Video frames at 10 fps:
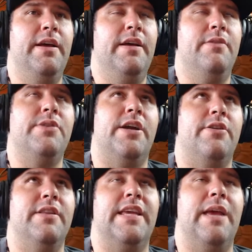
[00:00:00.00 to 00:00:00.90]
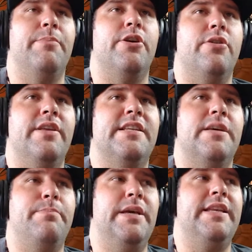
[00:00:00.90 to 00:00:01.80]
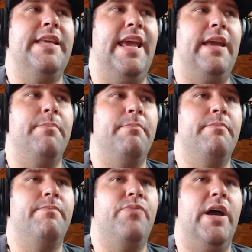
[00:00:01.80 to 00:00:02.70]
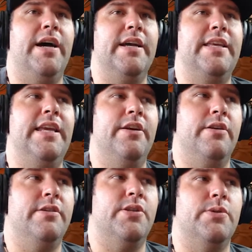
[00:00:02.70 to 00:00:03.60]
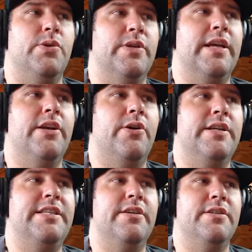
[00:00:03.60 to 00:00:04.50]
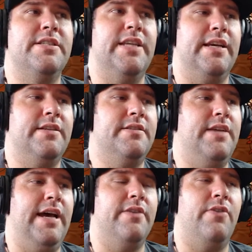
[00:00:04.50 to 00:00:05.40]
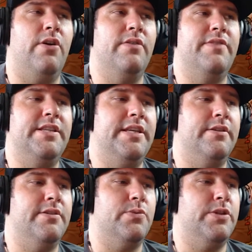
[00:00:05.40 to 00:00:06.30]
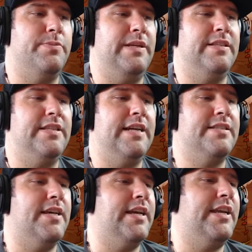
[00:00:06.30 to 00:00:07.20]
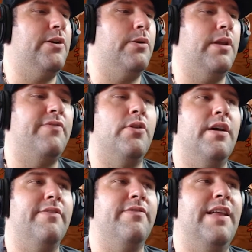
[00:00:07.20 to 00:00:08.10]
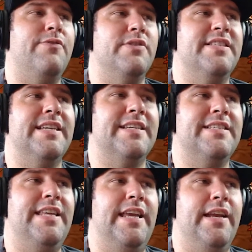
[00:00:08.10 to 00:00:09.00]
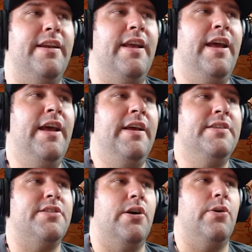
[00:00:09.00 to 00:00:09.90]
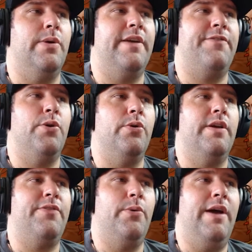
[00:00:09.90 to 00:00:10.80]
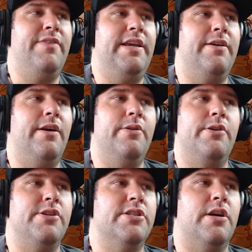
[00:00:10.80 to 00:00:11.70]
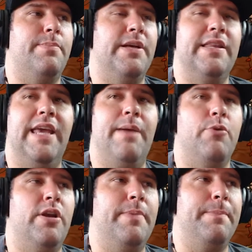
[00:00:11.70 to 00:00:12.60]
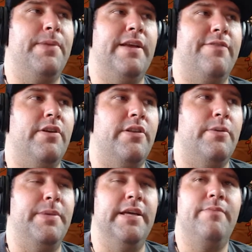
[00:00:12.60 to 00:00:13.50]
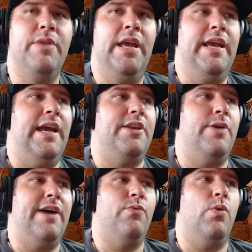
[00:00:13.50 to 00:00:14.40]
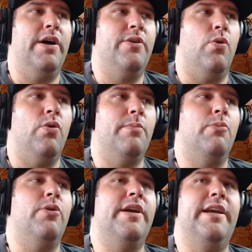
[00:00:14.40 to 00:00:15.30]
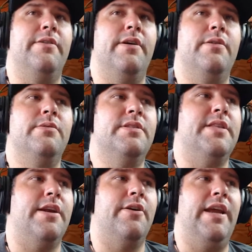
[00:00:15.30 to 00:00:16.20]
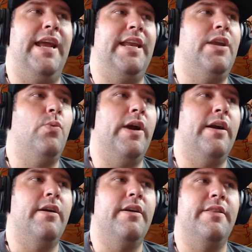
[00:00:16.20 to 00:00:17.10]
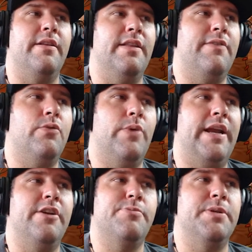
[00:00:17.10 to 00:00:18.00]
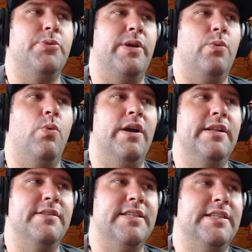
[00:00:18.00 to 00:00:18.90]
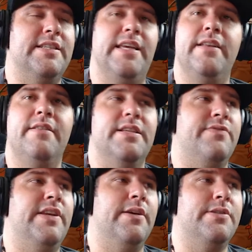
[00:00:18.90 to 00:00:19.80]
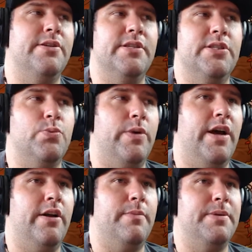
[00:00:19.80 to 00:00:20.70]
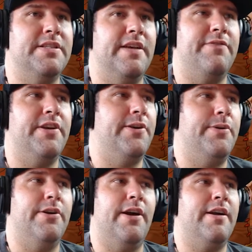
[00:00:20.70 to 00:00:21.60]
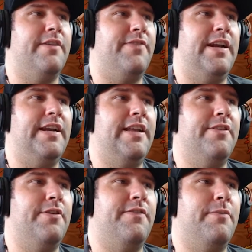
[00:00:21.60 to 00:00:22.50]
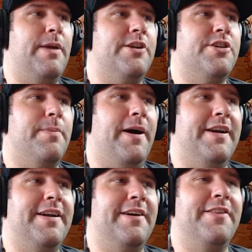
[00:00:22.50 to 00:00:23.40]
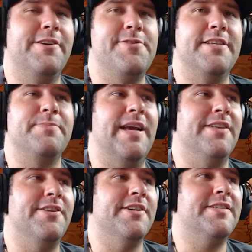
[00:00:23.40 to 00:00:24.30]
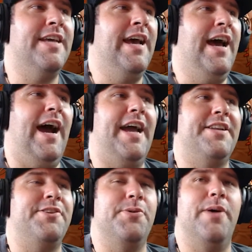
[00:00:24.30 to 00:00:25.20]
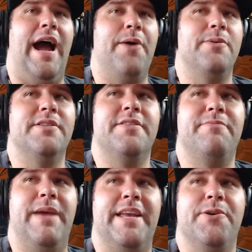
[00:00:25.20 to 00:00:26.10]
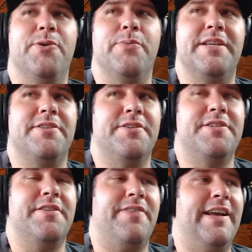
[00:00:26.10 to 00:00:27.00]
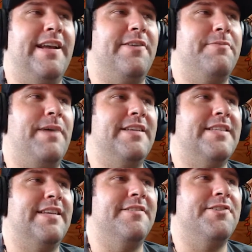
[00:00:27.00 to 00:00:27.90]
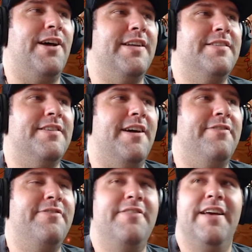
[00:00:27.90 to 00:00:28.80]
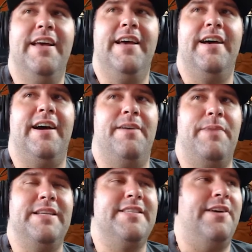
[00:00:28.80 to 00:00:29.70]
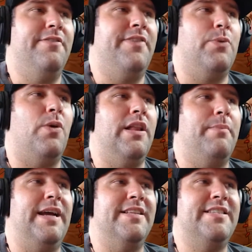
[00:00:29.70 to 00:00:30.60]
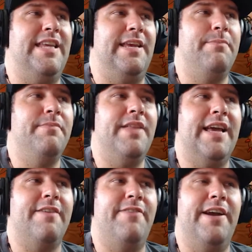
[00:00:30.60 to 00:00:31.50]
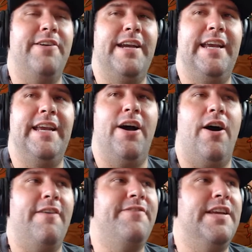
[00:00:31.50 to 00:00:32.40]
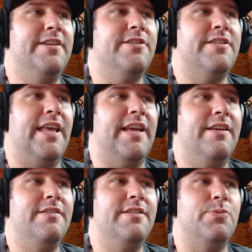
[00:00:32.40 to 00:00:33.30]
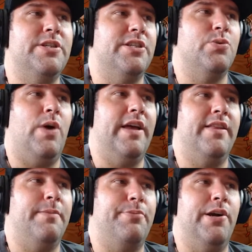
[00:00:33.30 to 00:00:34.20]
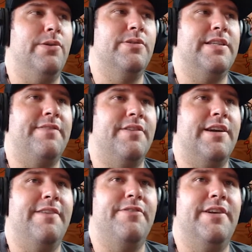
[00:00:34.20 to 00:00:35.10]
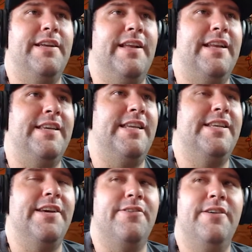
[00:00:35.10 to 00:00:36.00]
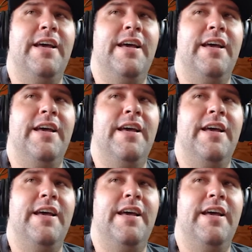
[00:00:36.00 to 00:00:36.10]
not early game, but early to mid game gear. So it's only going to go to tier 6 out of all of the tiers, which means that's a hero level of level 16. So if you have a hero, you just started playing the game, or you've been playing for a little bit, and you have 1 or more heroes that are anywhere in the level range between 1 and 16, this video series is 100% for you. You're not going to find any other information about it on there. Trust me, I looked. I had to do hours of manual research to find out best in slot stuff myself, and while it might seem like very obvious things, which is why the pros never cover it in detail,